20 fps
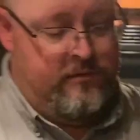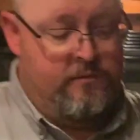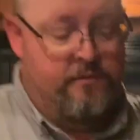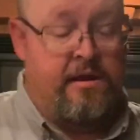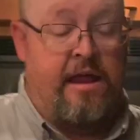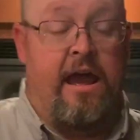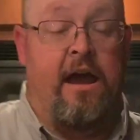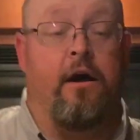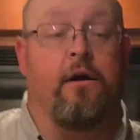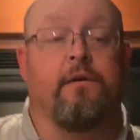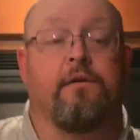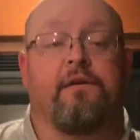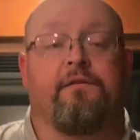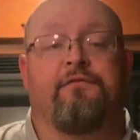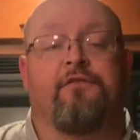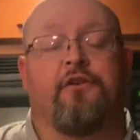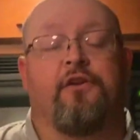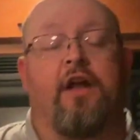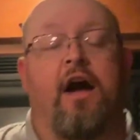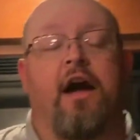Now, if
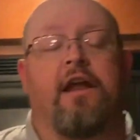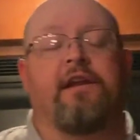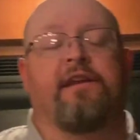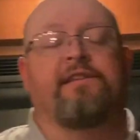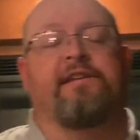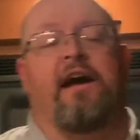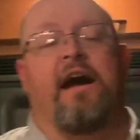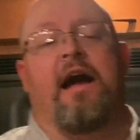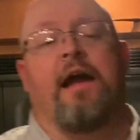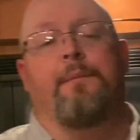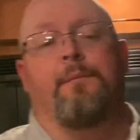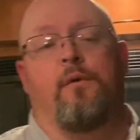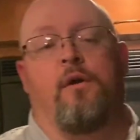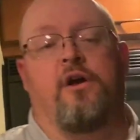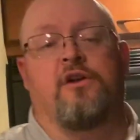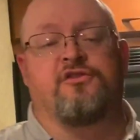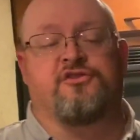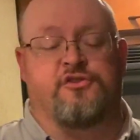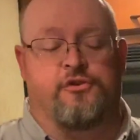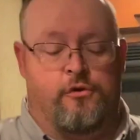you're not in a time
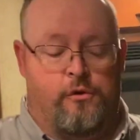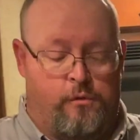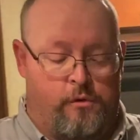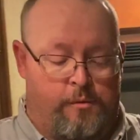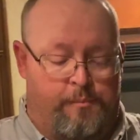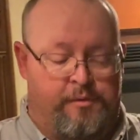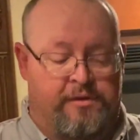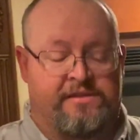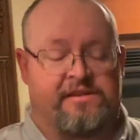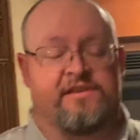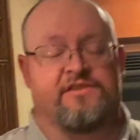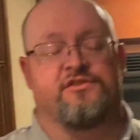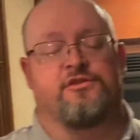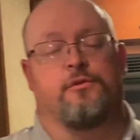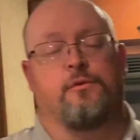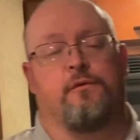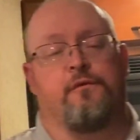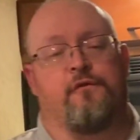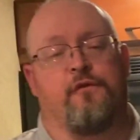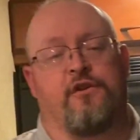rush, you're going to put this in
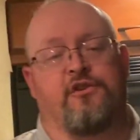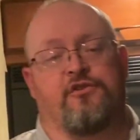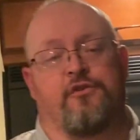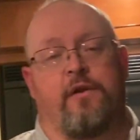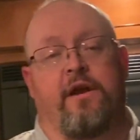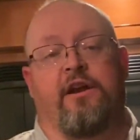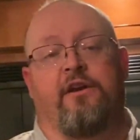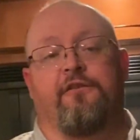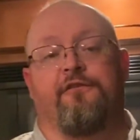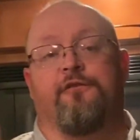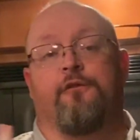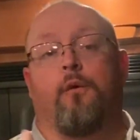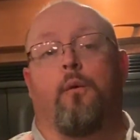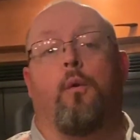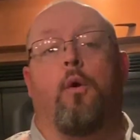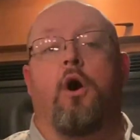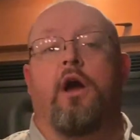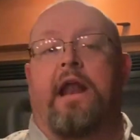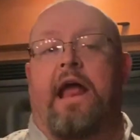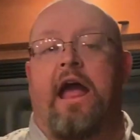the refrigerator for
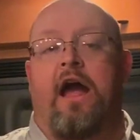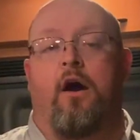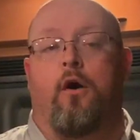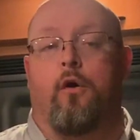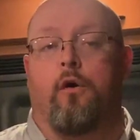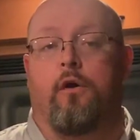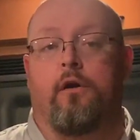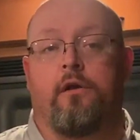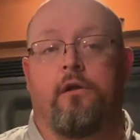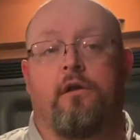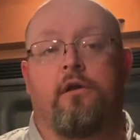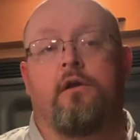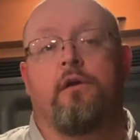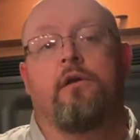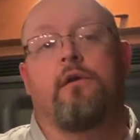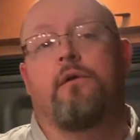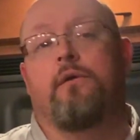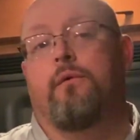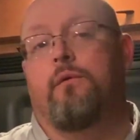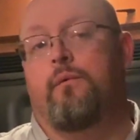1 hour.
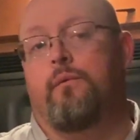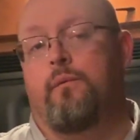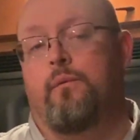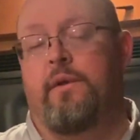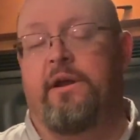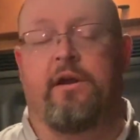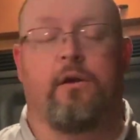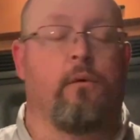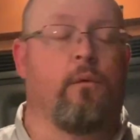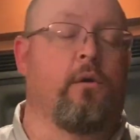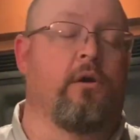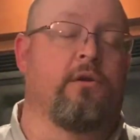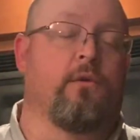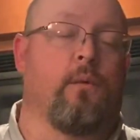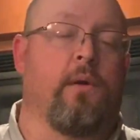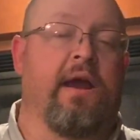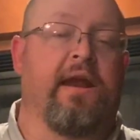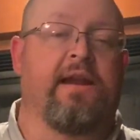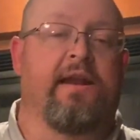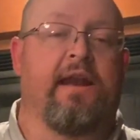We don't want to
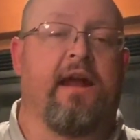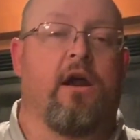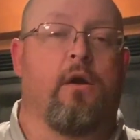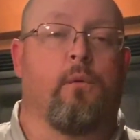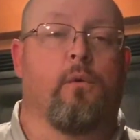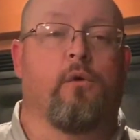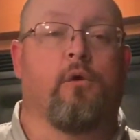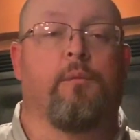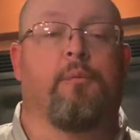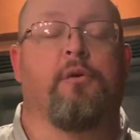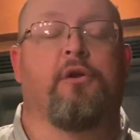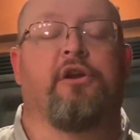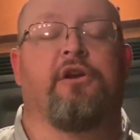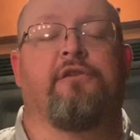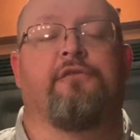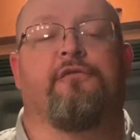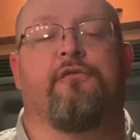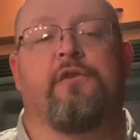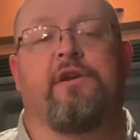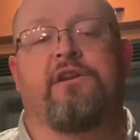wait an hour. We're going to put it in
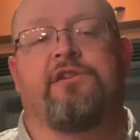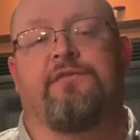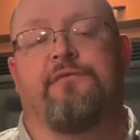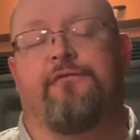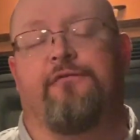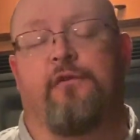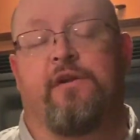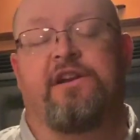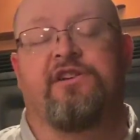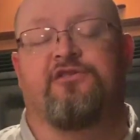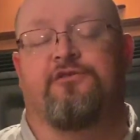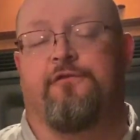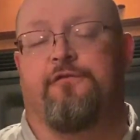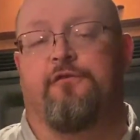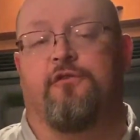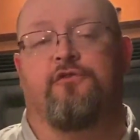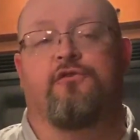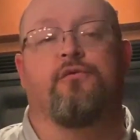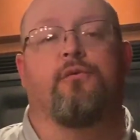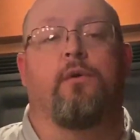the freezer
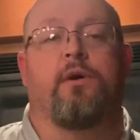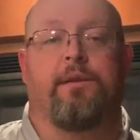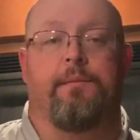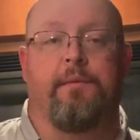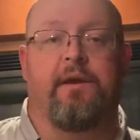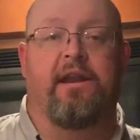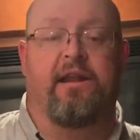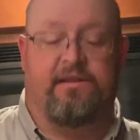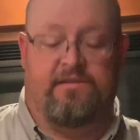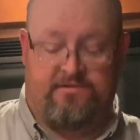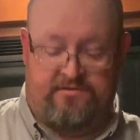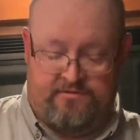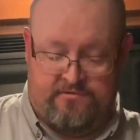for 20 minutes.